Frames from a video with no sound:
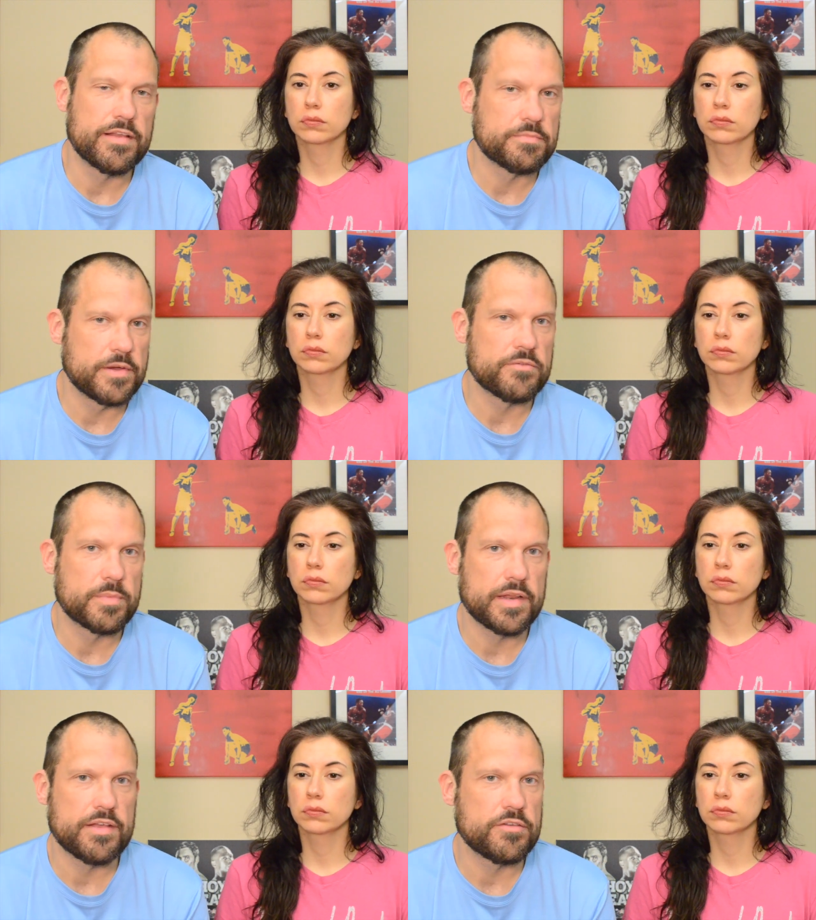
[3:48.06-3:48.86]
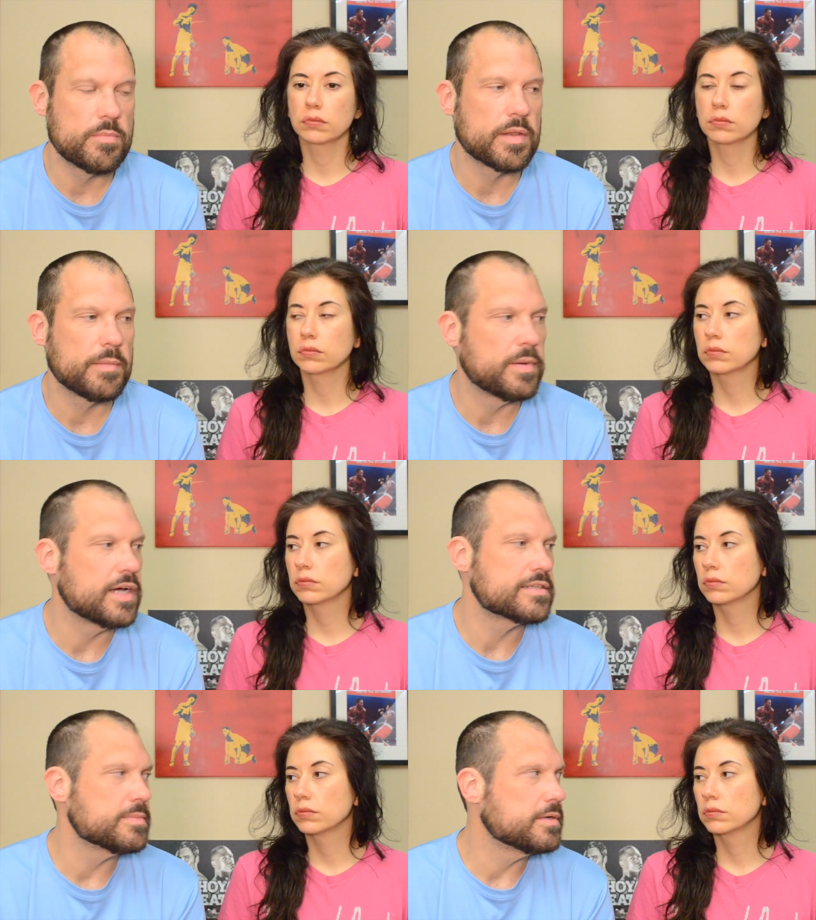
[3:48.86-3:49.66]
Speaker 1: as much money as humanly
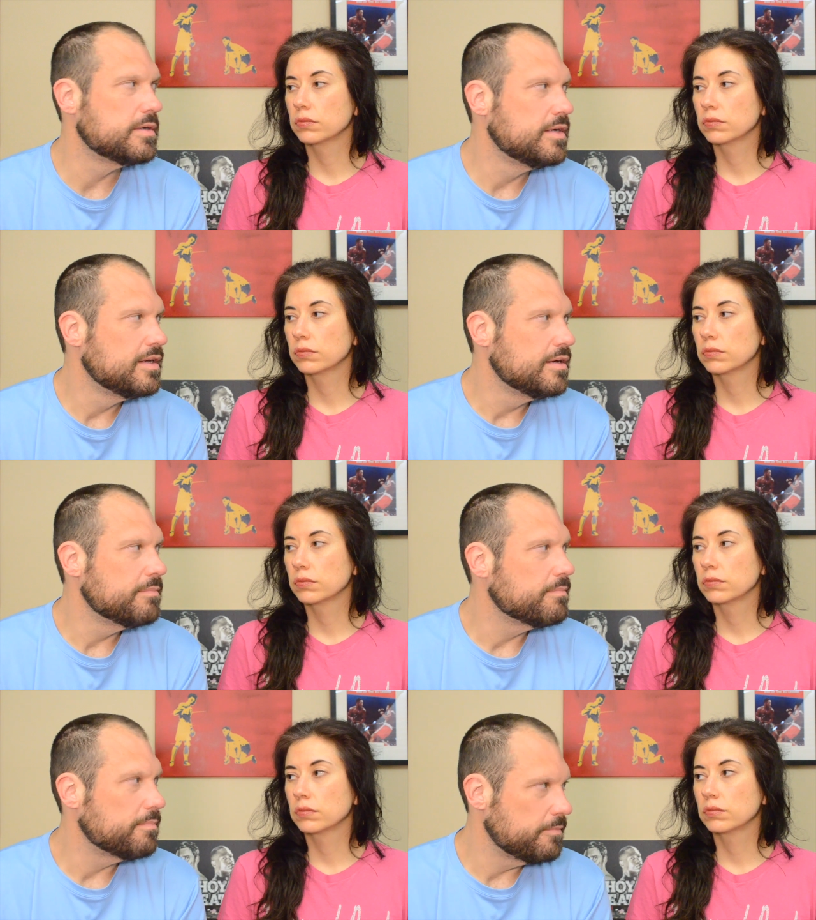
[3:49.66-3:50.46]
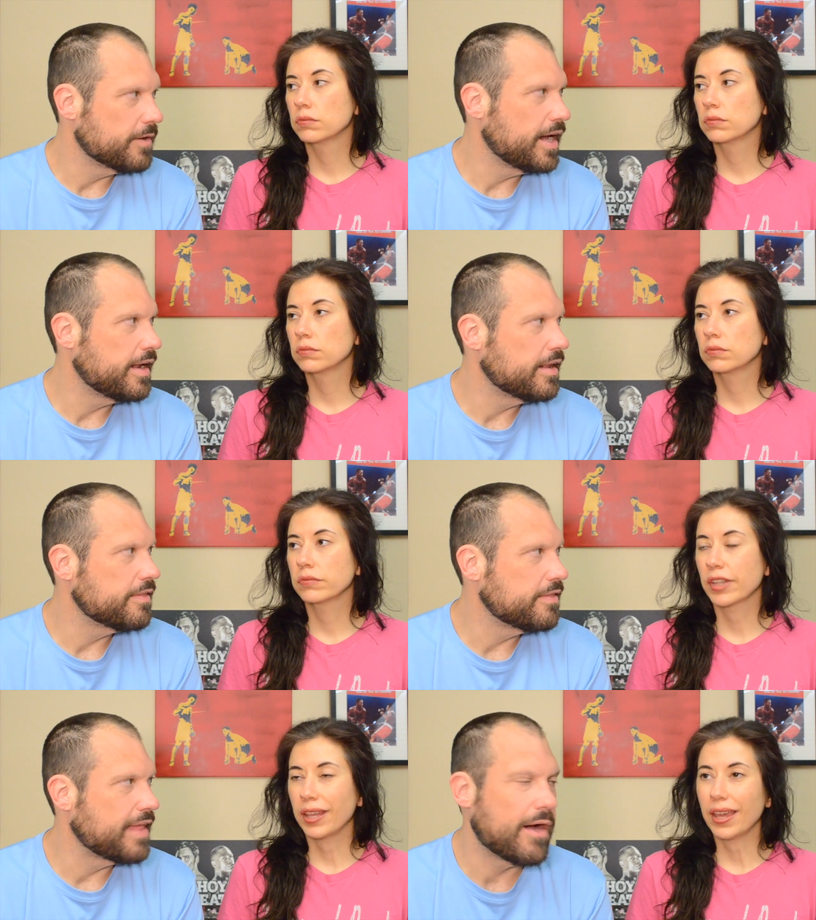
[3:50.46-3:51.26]
possible. Right?
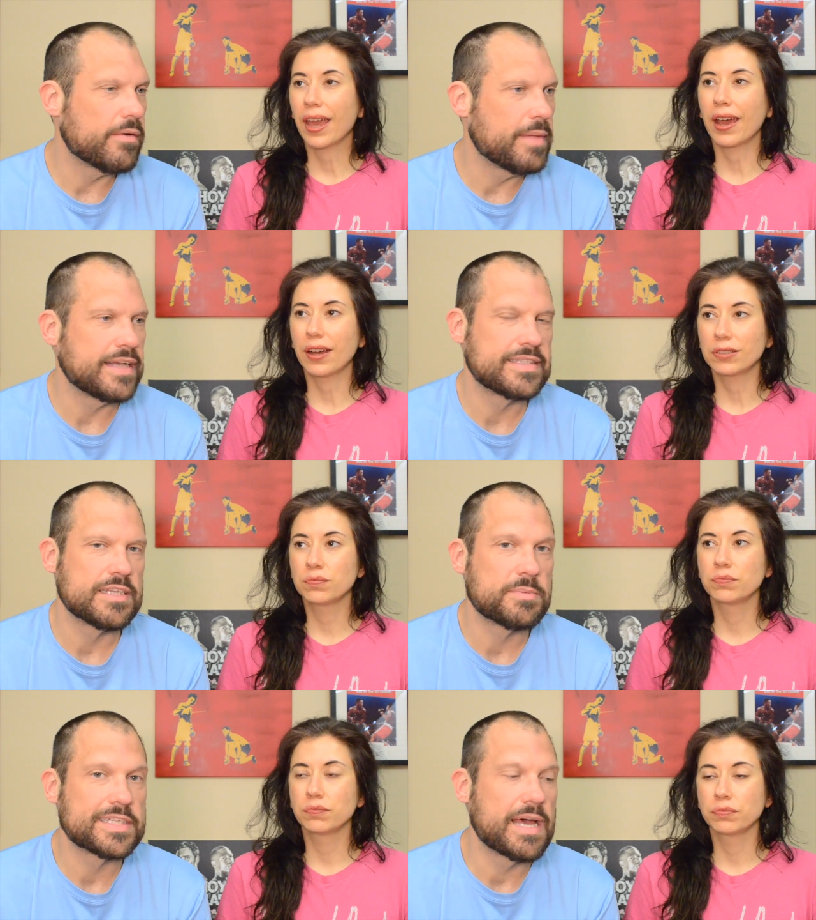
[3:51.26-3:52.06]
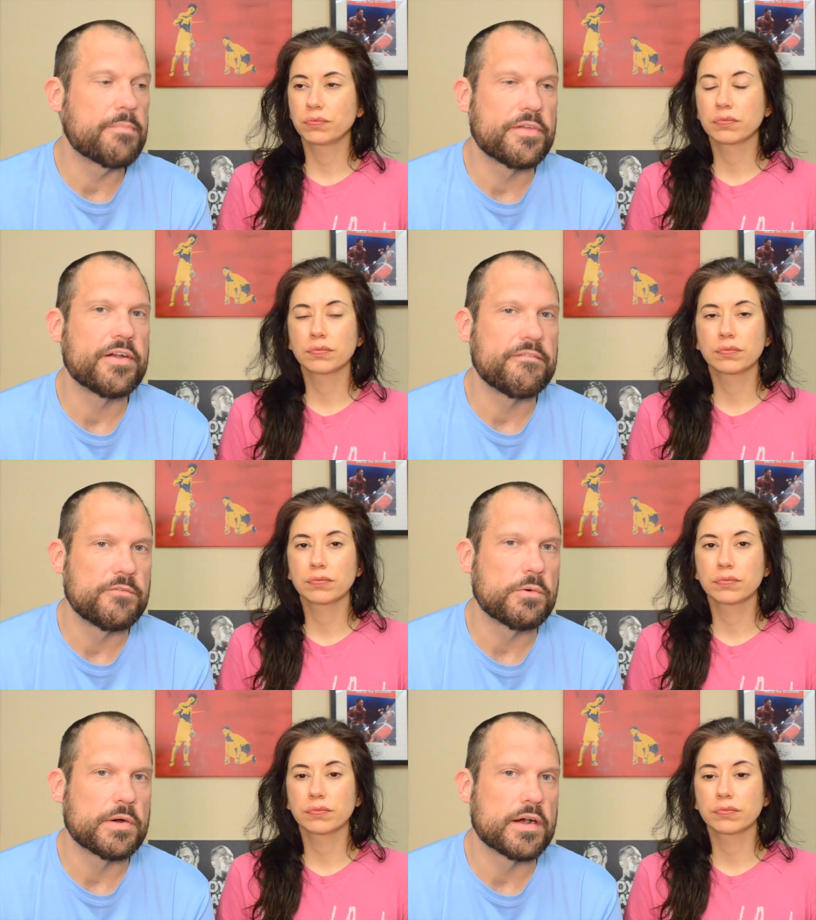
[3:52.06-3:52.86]
That yeah. would make sense because I'm
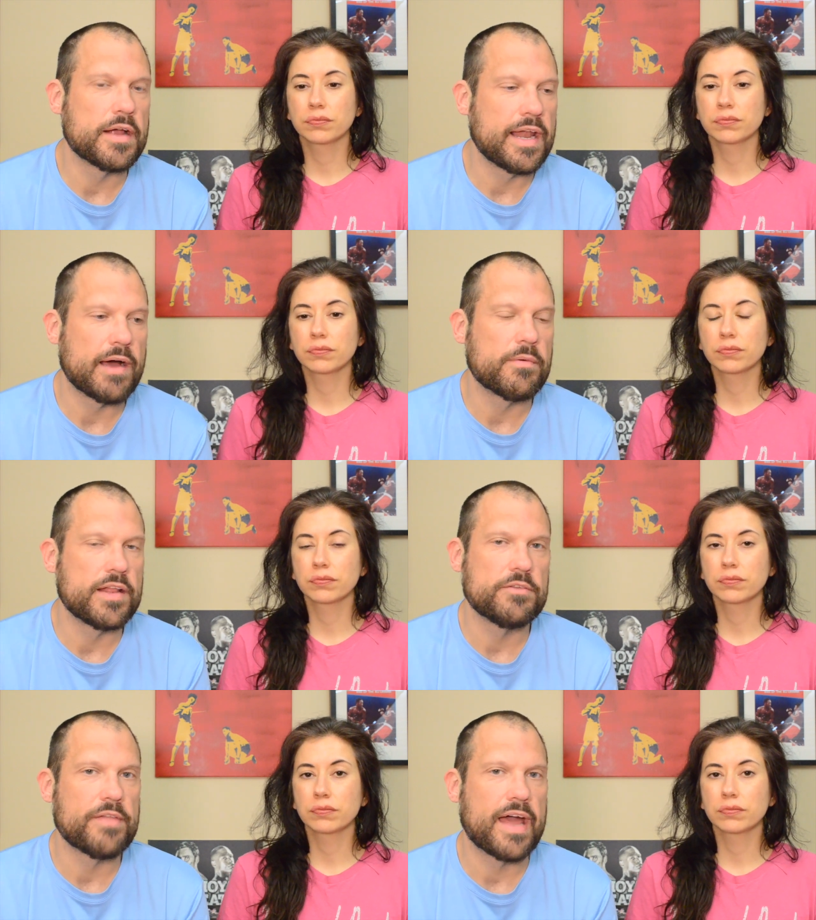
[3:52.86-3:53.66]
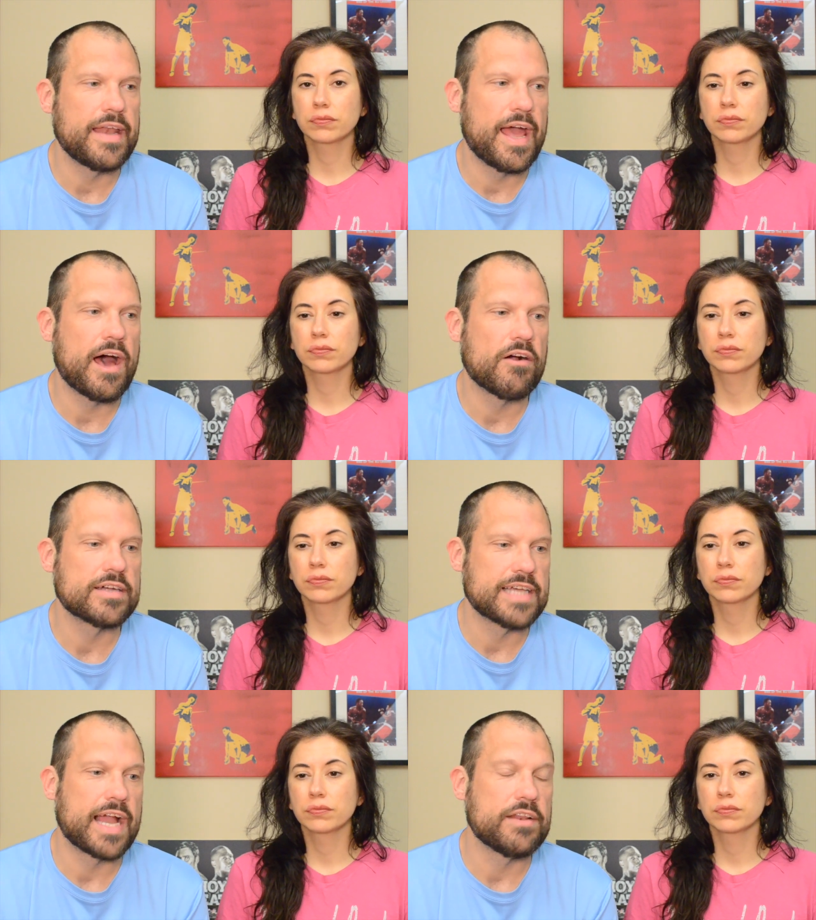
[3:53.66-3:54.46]
34 and I want to do that now because
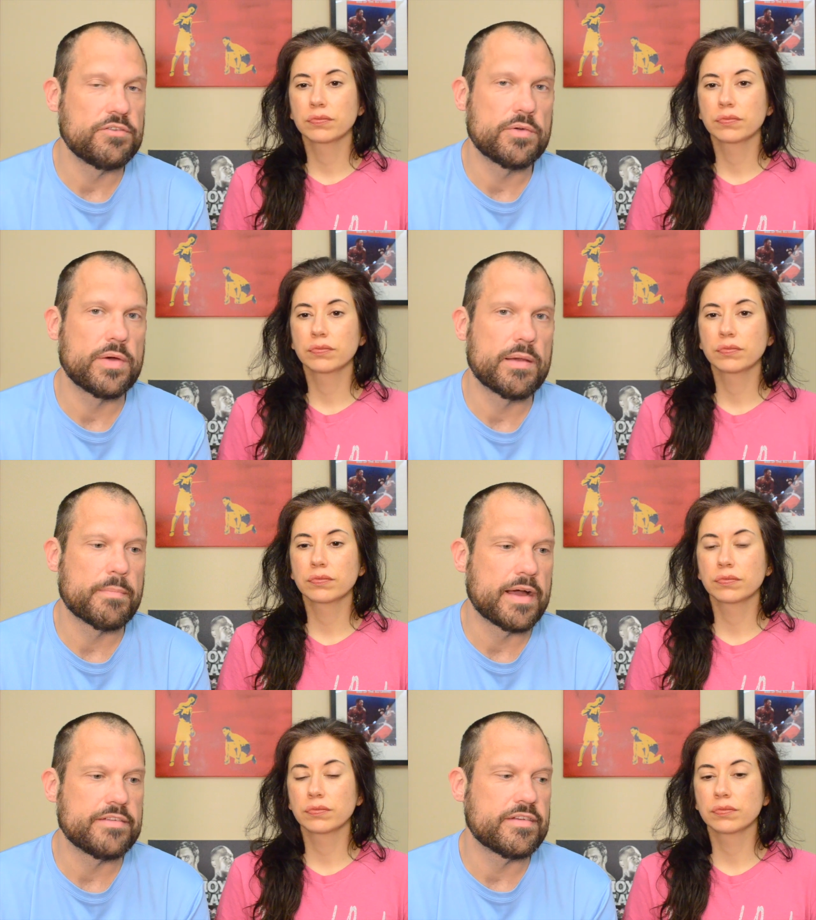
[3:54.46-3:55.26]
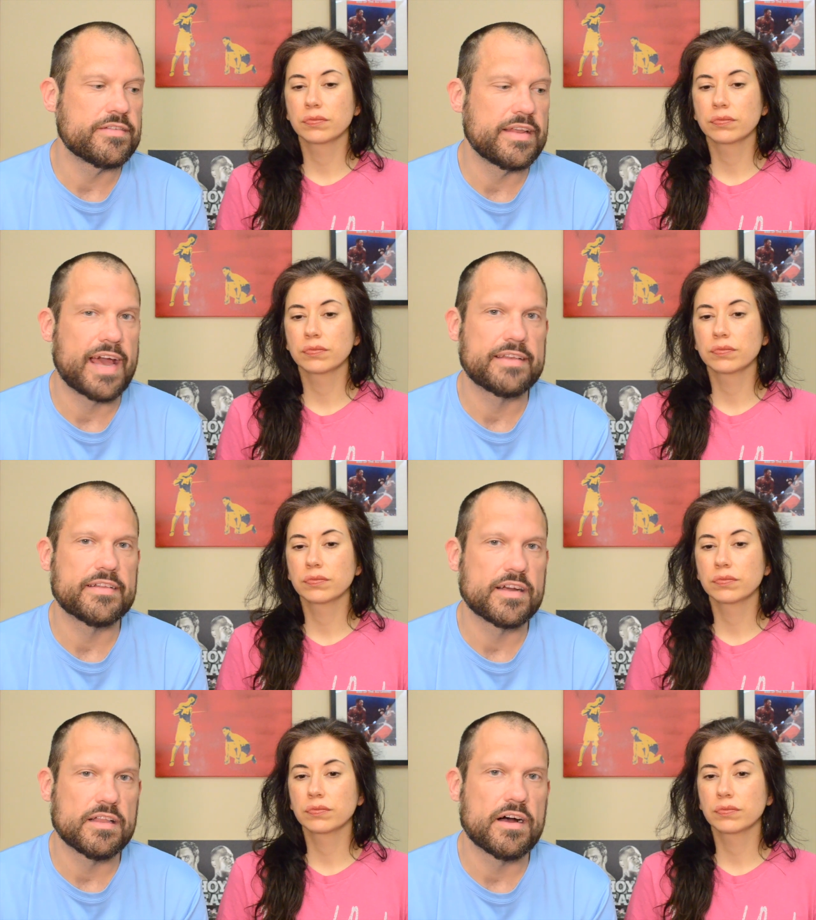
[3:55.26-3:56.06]
I can do it by just enacting the
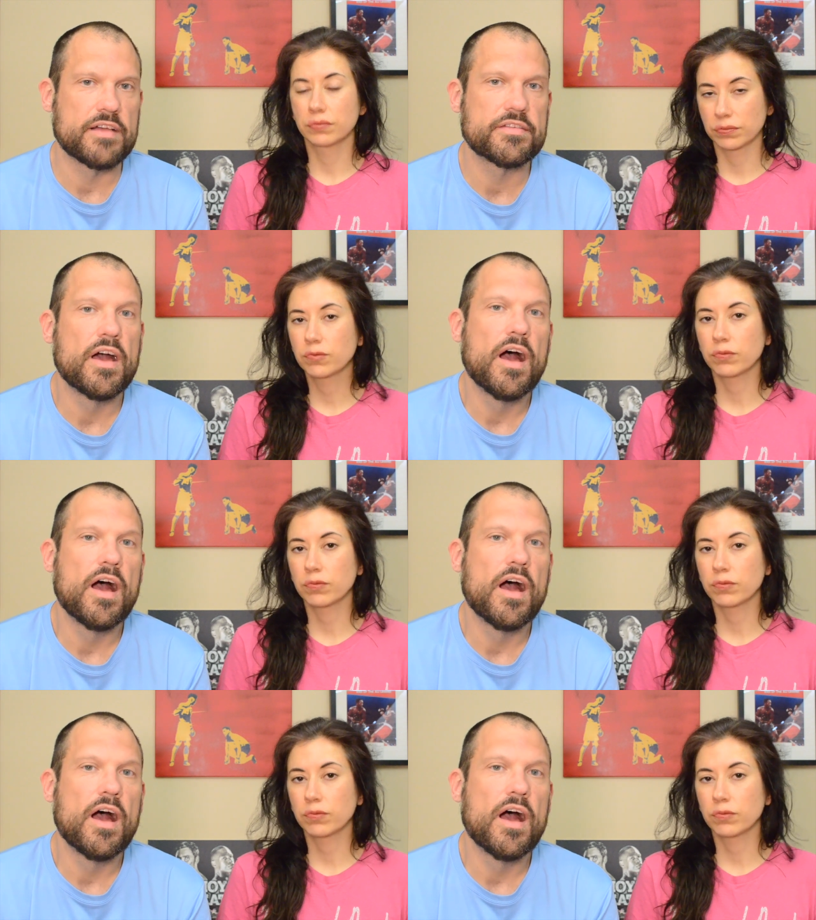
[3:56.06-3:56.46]
clause.